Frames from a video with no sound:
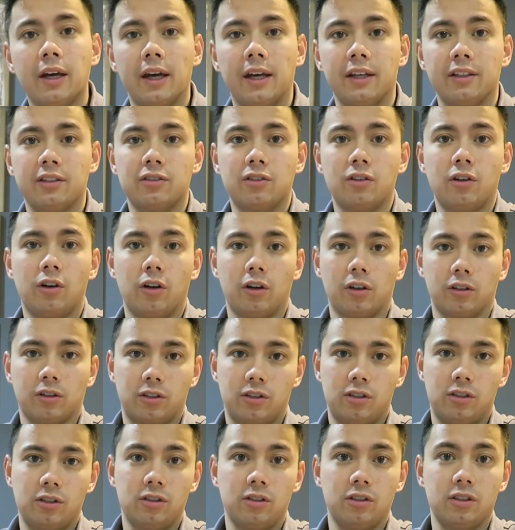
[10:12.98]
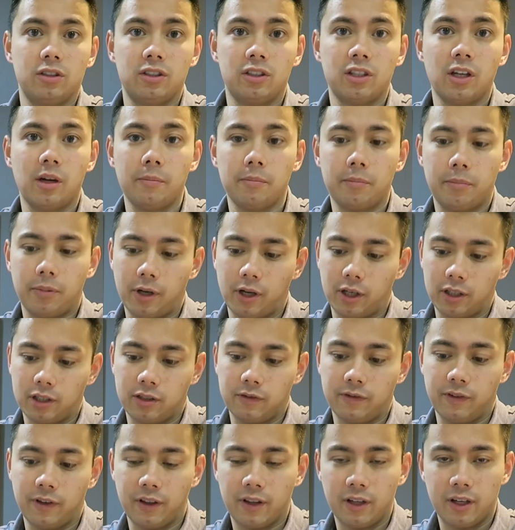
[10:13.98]
it's got some
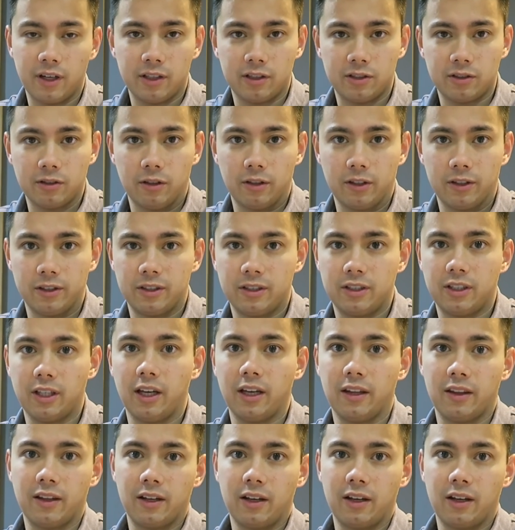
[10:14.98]
parts of it that is solid state,